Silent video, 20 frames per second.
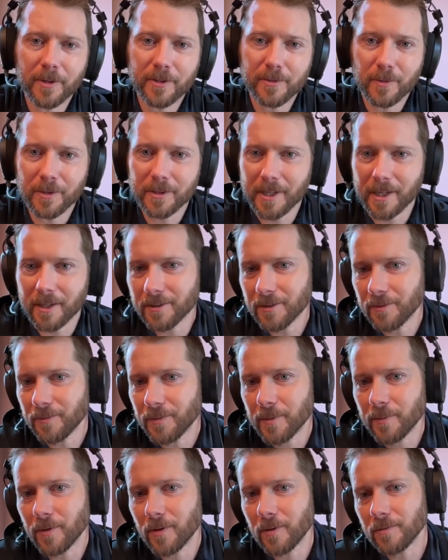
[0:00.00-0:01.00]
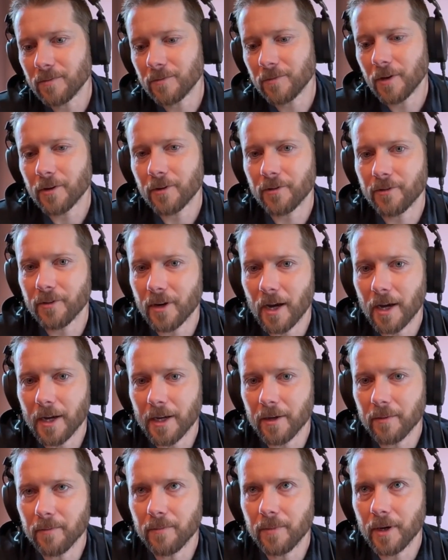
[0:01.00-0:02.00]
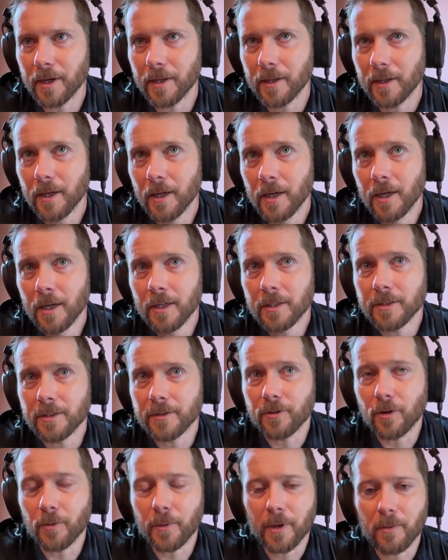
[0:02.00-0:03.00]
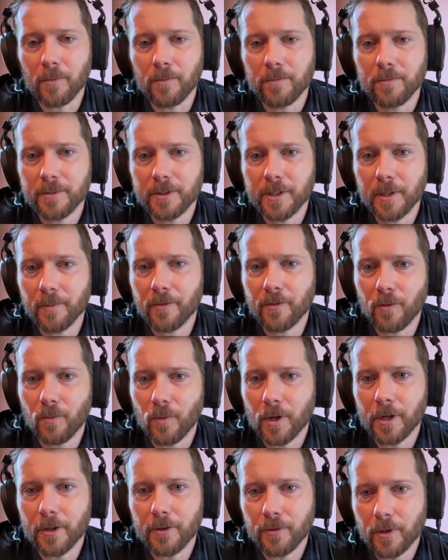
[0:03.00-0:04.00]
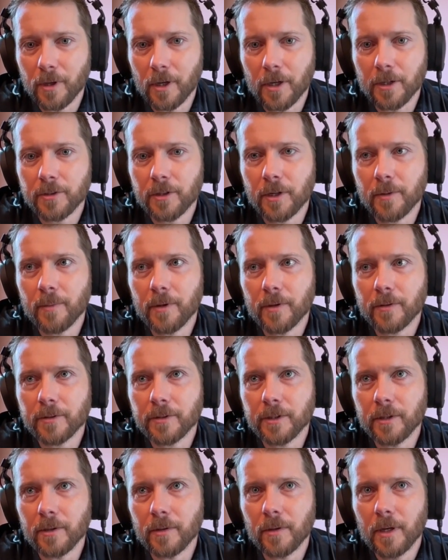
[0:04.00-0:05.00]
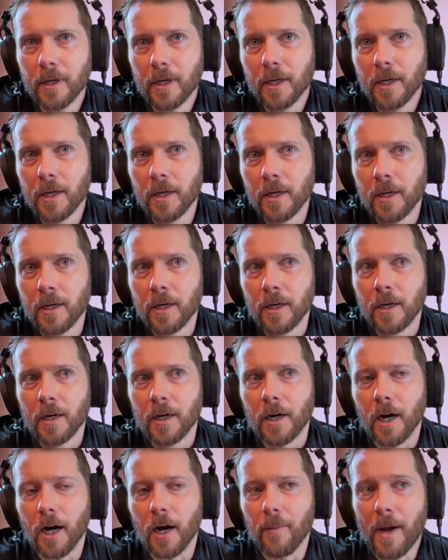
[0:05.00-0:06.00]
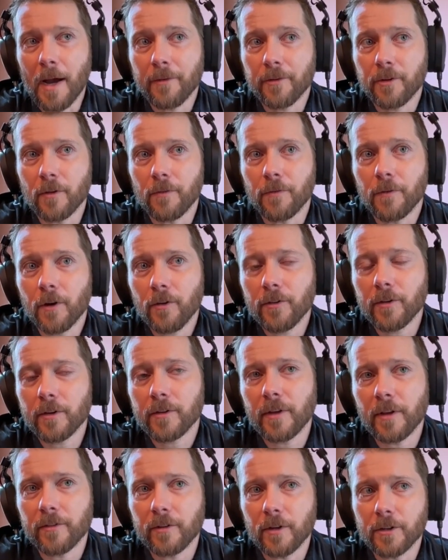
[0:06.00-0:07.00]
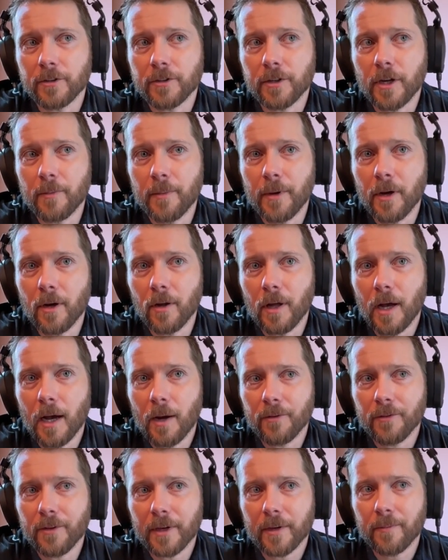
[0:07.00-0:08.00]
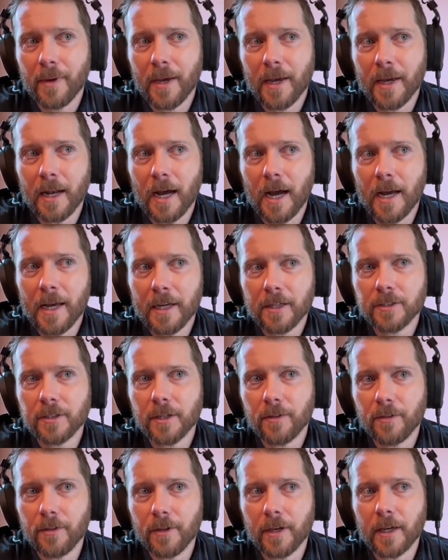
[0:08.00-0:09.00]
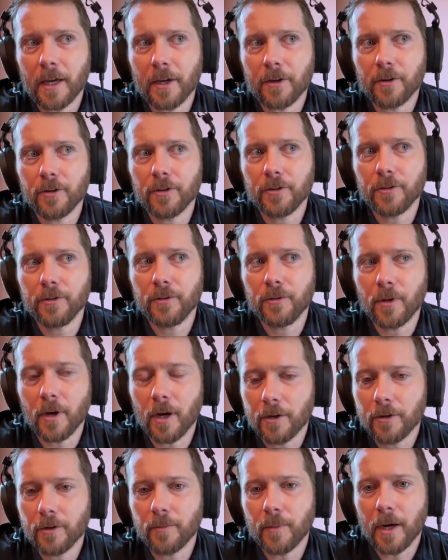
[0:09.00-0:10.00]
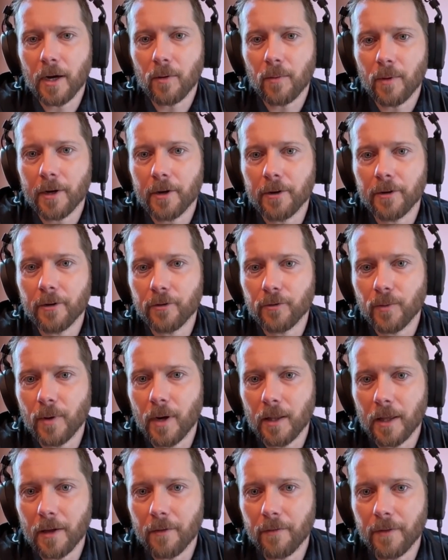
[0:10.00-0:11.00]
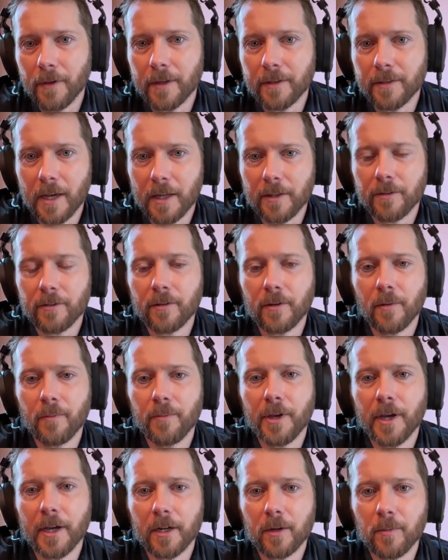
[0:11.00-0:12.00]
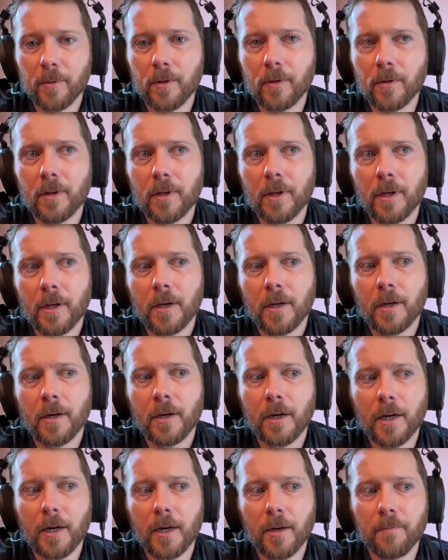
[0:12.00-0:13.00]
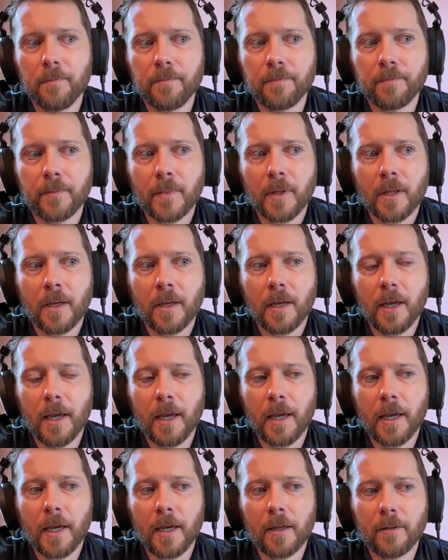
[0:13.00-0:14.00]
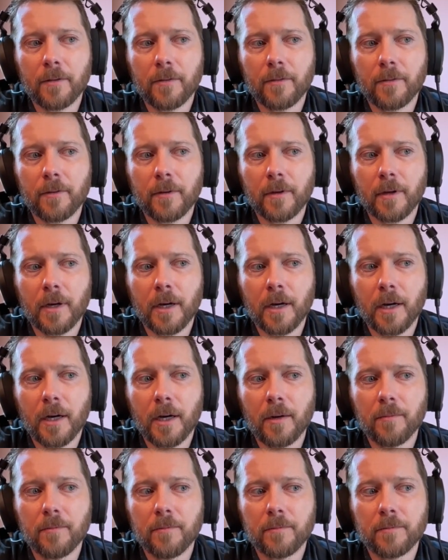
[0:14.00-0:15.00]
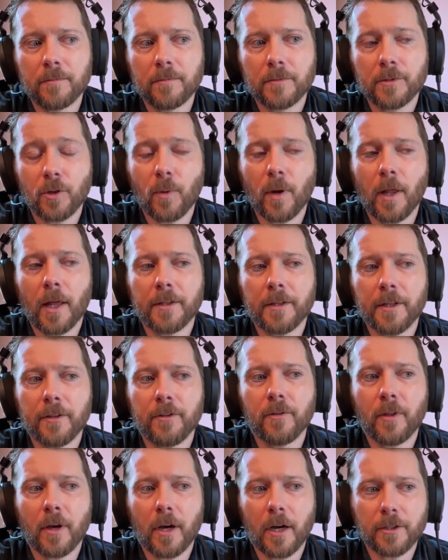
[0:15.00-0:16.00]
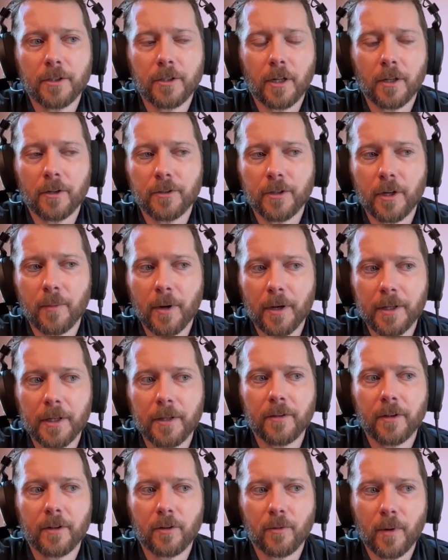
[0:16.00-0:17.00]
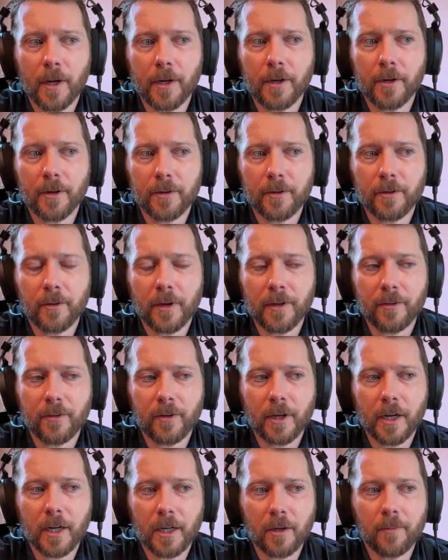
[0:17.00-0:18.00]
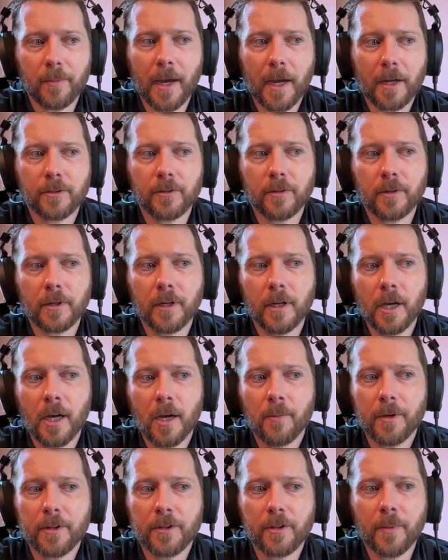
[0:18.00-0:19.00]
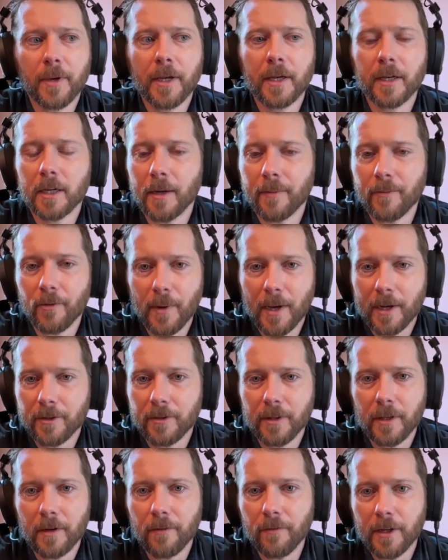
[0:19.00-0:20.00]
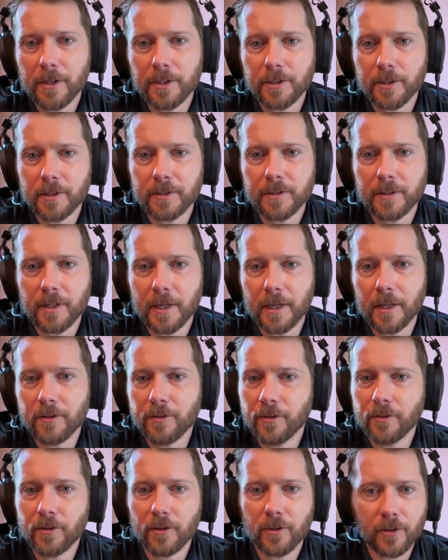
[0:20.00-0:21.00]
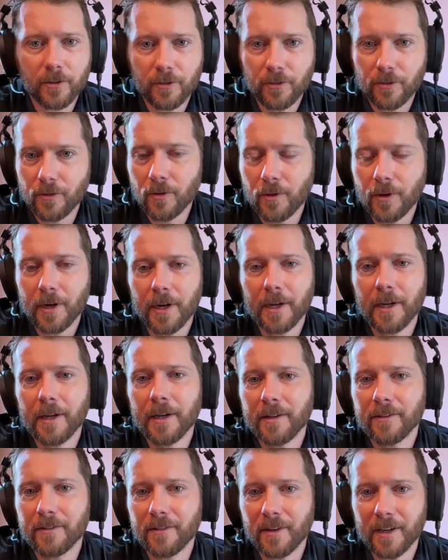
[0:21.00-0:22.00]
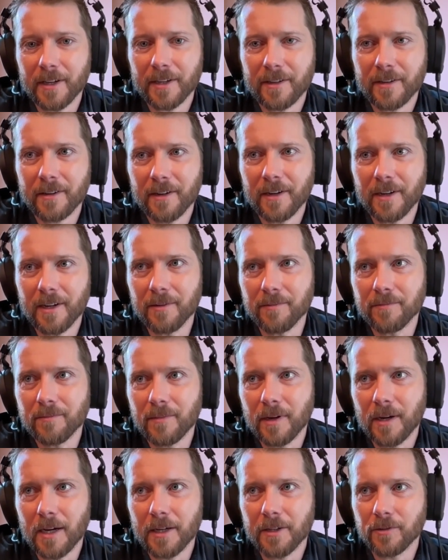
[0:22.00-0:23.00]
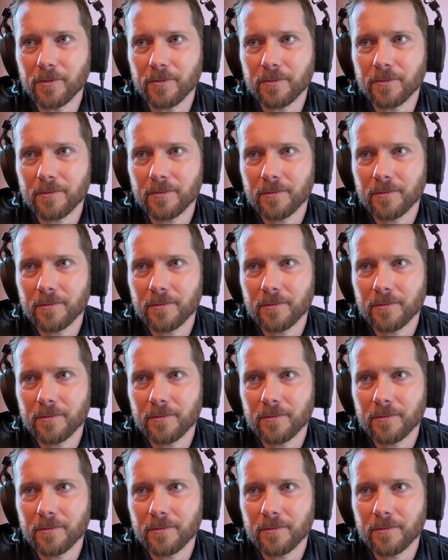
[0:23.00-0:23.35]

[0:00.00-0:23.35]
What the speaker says: much more talented people, runners than I am, but just nobody seems to want to do it on a treadmill. So after the first success on a treadmill, I was like, man, I actually think I could do the 100-mile record as well. I think that's obtainable. Um, so while I did do the 100 on the treadmill, I didn't set the record, so I still got to come back to it. But to me, it comes back to the adventure. It's like, it's just a good story. It's like, I don't